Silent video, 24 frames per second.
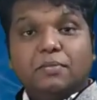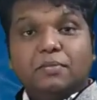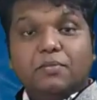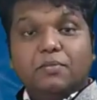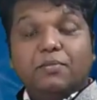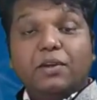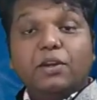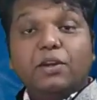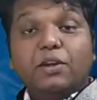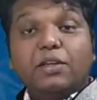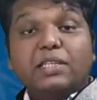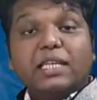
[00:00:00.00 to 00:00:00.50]

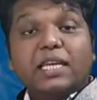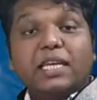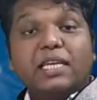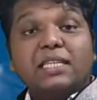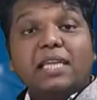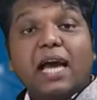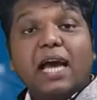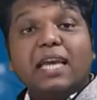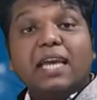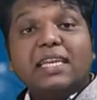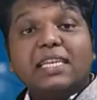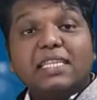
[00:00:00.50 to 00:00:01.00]
When you're taking
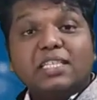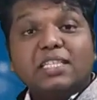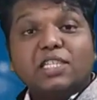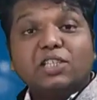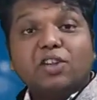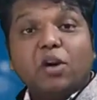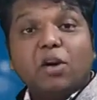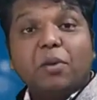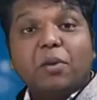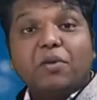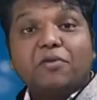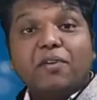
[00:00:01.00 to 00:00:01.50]
the highest
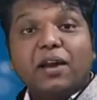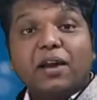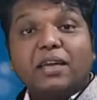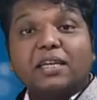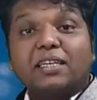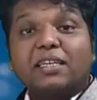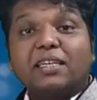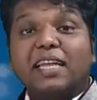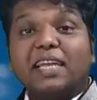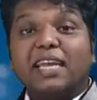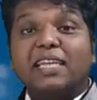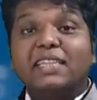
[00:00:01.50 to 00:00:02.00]
common
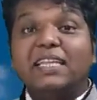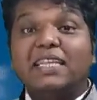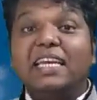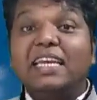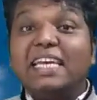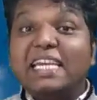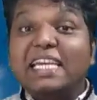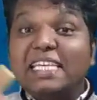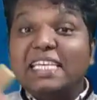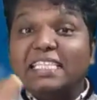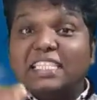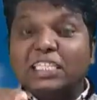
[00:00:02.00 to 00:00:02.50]
factor, take the
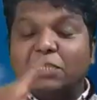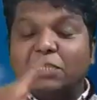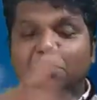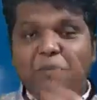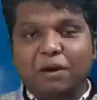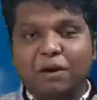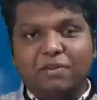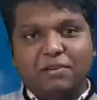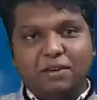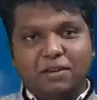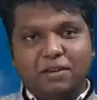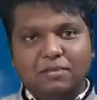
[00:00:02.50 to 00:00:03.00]
least
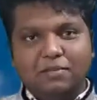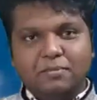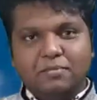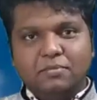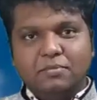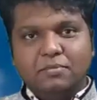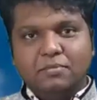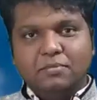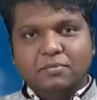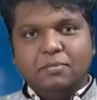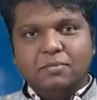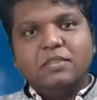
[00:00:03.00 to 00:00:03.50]
power.
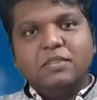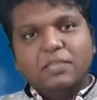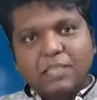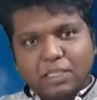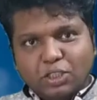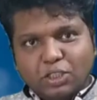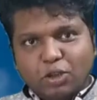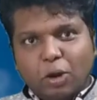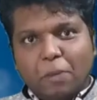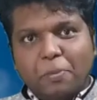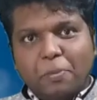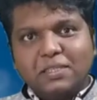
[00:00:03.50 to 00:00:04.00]

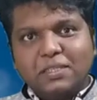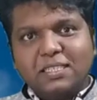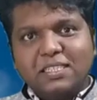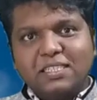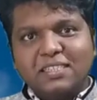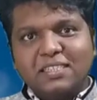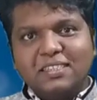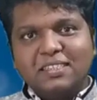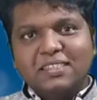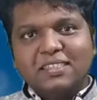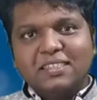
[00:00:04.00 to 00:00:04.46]
Just opposite.